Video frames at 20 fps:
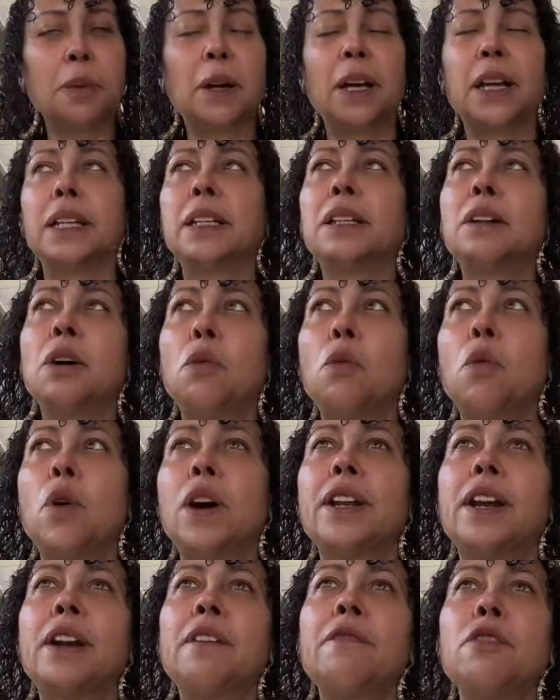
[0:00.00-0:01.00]
but
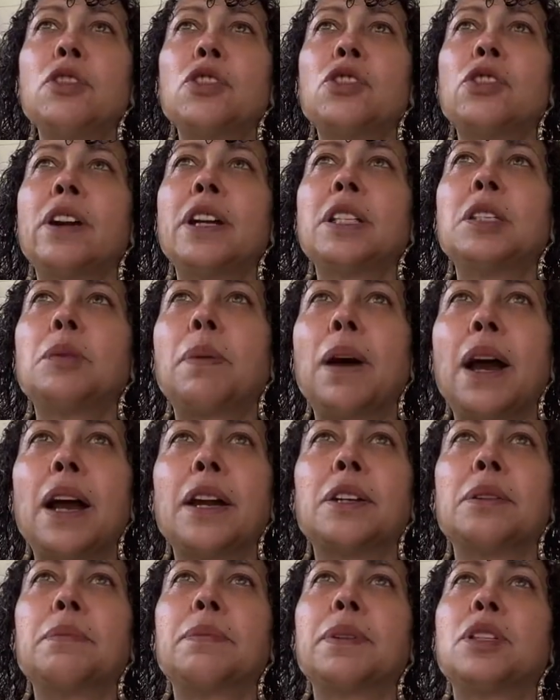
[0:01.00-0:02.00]
whatever
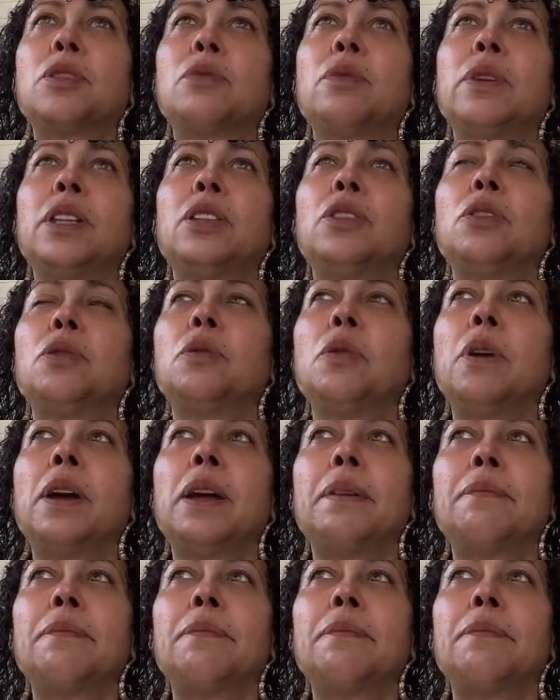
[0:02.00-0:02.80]
transpired between you,